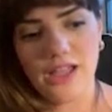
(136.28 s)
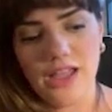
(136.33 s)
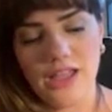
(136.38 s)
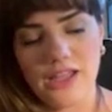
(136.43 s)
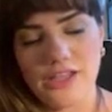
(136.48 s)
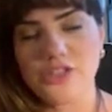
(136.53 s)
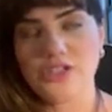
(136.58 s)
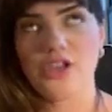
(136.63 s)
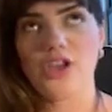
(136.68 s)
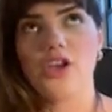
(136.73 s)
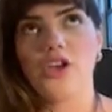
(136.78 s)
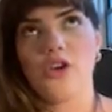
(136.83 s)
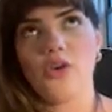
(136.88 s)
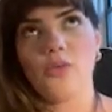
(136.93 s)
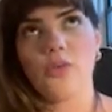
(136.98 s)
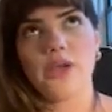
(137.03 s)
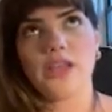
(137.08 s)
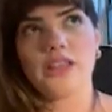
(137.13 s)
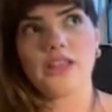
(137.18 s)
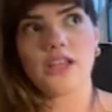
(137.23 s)
so
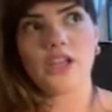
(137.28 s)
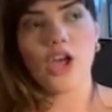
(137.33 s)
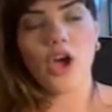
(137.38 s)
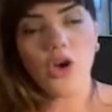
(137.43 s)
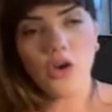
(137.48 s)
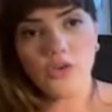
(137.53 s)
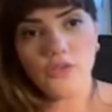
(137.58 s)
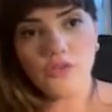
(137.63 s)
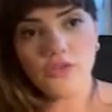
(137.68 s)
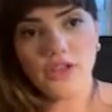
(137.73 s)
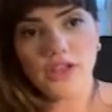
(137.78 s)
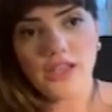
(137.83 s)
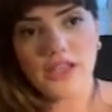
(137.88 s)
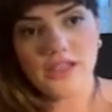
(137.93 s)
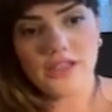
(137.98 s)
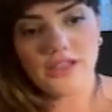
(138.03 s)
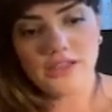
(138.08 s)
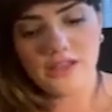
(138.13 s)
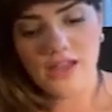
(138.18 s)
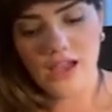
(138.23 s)
when the COVID
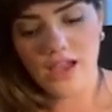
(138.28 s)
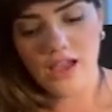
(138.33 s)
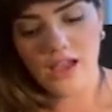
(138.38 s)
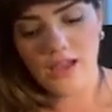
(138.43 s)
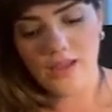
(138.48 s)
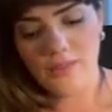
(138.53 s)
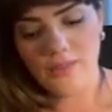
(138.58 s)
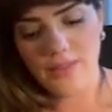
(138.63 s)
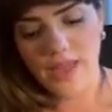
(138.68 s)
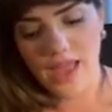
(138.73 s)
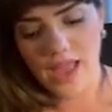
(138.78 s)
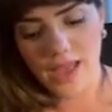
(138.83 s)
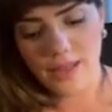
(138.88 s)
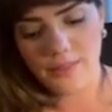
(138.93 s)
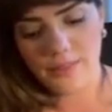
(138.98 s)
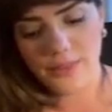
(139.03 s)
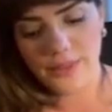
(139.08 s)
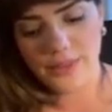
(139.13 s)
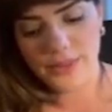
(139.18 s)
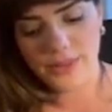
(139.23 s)

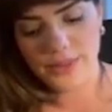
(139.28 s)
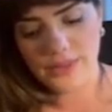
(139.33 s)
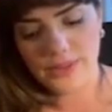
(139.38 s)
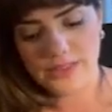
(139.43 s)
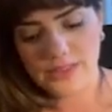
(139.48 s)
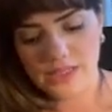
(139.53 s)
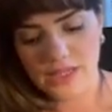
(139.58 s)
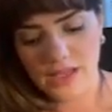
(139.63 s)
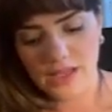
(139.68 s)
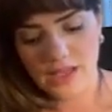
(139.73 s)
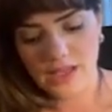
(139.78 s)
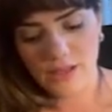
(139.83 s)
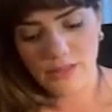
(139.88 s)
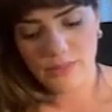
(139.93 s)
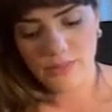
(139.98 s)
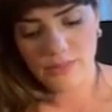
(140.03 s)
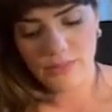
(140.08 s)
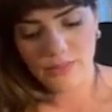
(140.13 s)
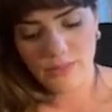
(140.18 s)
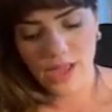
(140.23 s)
happened,
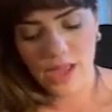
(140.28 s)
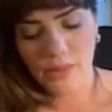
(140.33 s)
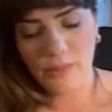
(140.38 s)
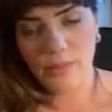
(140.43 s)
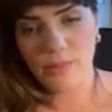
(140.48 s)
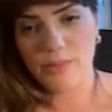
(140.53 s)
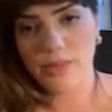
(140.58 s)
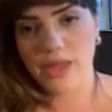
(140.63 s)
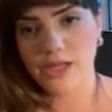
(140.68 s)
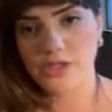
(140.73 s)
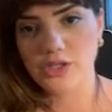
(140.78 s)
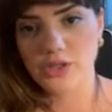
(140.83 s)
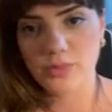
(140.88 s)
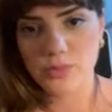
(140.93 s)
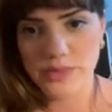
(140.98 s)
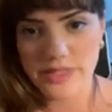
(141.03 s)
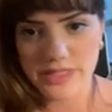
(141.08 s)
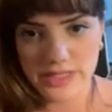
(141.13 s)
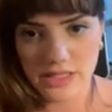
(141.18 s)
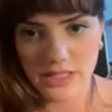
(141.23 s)
I went back to
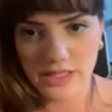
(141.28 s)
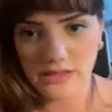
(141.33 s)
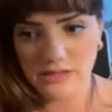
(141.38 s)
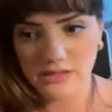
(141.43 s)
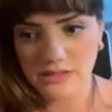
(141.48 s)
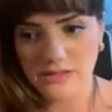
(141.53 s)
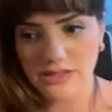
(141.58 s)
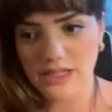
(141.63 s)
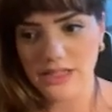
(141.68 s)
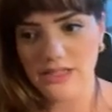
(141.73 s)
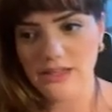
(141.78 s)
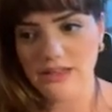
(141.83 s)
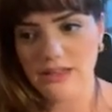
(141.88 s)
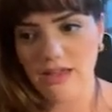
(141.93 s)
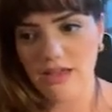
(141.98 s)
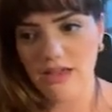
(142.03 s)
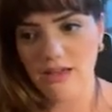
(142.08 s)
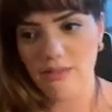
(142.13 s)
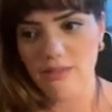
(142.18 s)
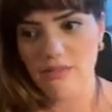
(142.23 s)
Brazil, and
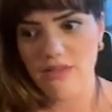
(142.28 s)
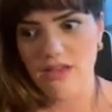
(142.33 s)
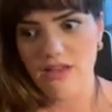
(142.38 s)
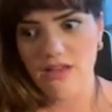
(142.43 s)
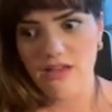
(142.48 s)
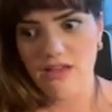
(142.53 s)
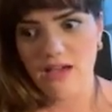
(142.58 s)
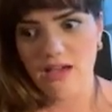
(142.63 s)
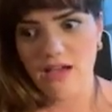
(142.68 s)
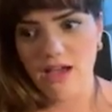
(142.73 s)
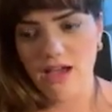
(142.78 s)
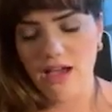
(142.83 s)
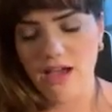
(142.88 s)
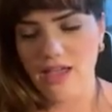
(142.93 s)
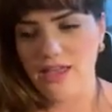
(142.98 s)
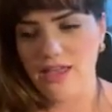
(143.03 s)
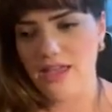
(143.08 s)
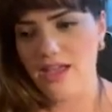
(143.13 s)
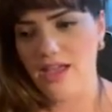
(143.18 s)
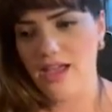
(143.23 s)
I
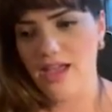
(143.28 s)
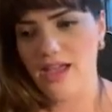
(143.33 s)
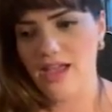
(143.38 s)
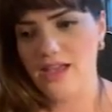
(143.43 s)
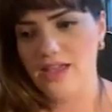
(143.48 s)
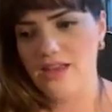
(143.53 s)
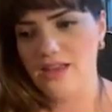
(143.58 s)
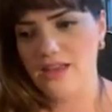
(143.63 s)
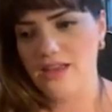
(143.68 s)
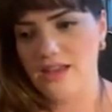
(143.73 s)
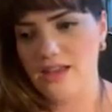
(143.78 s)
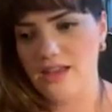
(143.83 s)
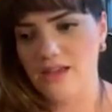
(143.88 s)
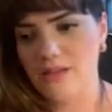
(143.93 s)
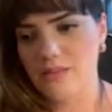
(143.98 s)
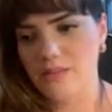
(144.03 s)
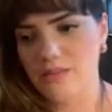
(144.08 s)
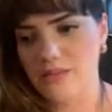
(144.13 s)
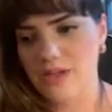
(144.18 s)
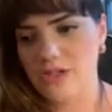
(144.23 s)
had
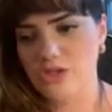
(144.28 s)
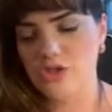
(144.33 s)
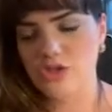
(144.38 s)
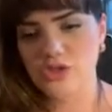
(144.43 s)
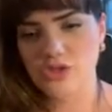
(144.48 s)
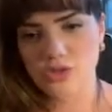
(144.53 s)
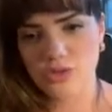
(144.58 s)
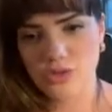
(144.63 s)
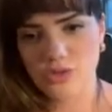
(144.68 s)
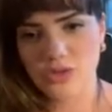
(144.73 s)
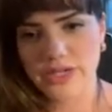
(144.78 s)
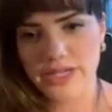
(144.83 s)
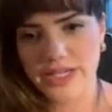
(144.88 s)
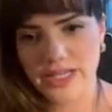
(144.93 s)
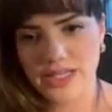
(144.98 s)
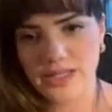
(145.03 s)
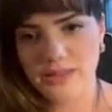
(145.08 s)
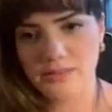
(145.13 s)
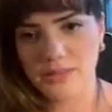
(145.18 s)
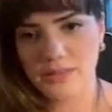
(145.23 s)
a
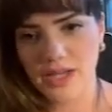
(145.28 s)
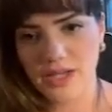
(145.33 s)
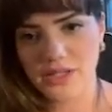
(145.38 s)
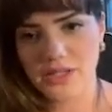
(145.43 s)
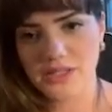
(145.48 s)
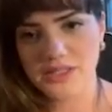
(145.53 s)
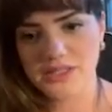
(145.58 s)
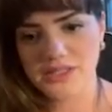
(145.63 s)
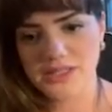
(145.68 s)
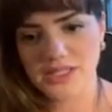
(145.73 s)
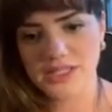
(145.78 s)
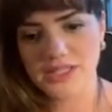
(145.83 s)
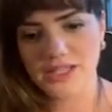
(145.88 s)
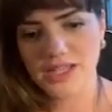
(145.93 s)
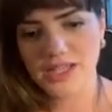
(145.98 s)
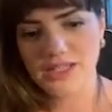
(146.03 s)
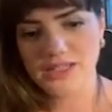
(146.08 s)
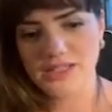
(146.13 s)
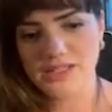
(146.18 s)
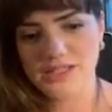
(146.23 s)
story in mind, and
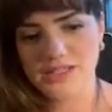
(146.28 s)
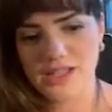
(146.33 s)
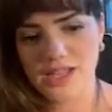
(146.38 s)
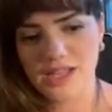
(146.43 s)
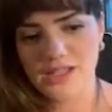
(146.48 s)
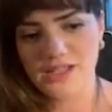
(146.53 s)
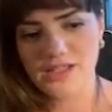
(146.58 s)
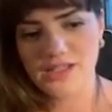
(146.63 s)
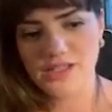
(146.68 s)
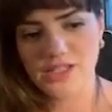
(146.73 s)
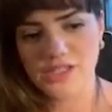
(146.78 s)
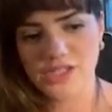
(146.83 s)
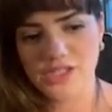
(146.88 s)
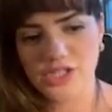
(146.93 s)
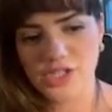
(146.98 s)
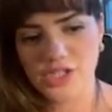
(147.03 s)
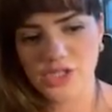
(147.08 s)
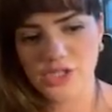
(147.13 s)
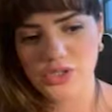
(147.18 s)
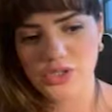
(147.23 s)
I decided
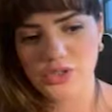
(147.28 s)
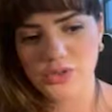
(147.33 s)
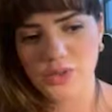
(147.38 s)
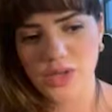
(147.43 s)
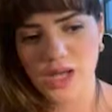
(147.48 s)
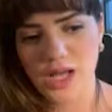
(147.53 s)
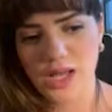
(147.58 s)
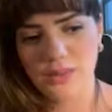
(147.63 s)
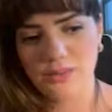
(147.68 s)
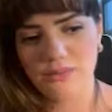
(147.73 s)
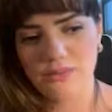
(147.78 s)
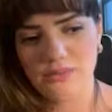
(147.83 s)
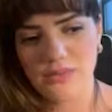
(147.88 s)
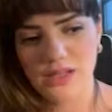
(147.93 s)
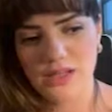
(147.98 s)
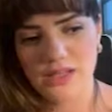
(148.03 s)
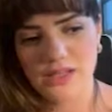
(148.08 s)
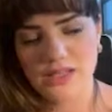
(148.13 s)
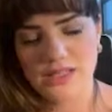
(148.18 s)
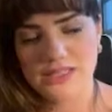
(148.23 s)
to
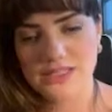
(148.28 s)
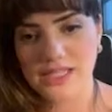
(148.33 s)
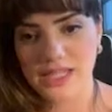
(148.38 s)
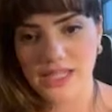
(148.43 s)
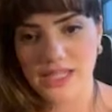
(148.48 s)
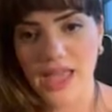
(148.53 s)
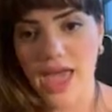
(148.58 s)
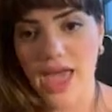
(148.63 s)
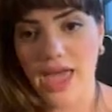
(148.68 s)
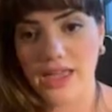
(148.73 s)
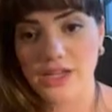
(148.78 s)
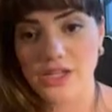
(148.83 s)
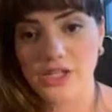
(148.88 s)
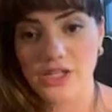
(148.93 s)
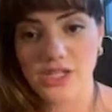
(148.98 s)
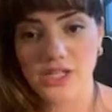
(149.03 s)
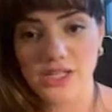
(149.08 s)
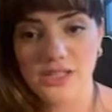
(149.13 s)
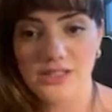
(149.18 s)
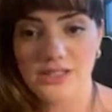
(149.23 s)
take
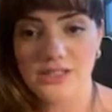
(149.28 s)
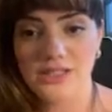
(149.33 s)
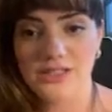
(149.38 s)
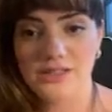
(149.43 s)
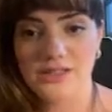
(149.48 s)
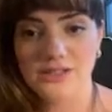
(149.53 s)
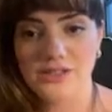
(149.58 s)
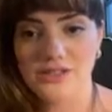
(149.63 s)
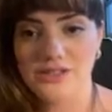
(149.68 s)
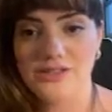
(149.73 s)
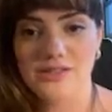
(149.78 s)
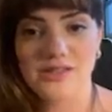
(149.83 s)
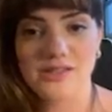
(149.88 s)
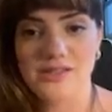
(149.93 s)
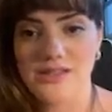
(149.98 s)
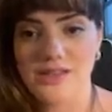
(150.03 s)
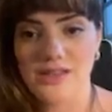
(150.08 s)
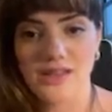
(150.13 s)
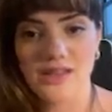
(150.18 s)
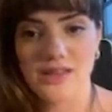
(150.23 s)
action and just